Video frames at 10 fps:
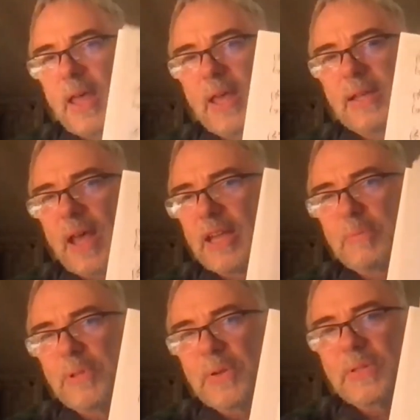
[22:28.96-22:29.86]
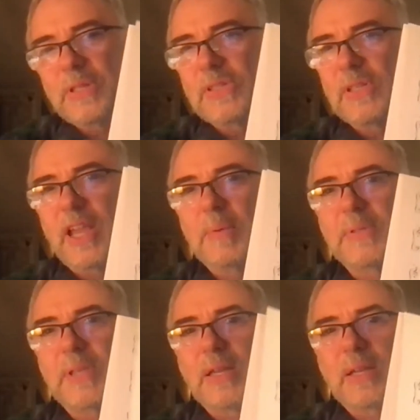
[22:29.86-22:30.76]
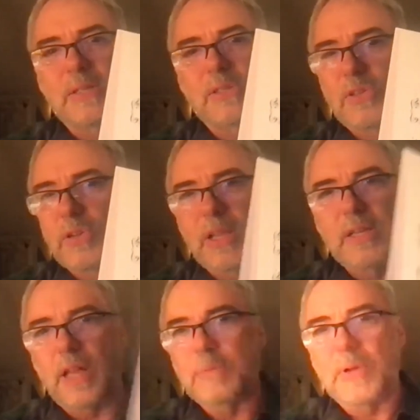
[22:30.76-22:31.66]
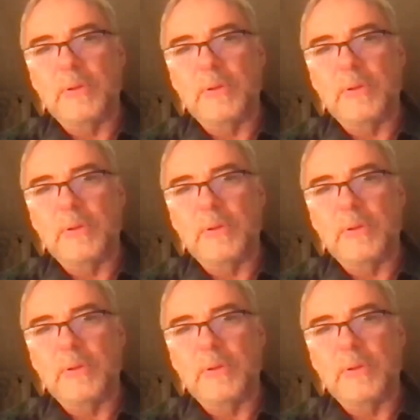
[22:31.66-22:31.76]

And I upload this to Amazon. I just create it on